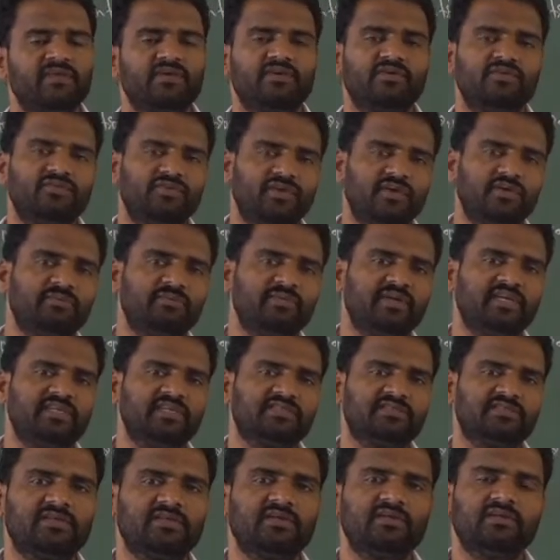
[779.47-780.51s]
Wave means
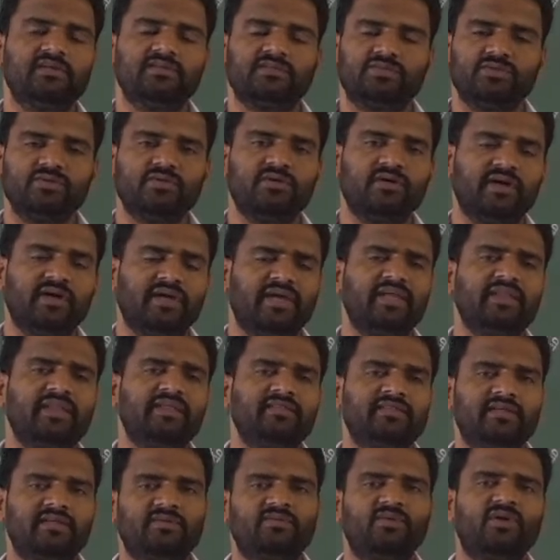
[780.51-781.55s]
so any
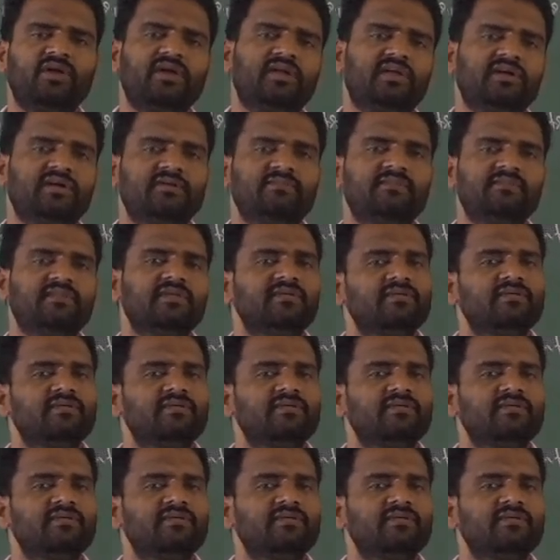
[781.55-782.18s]
that water,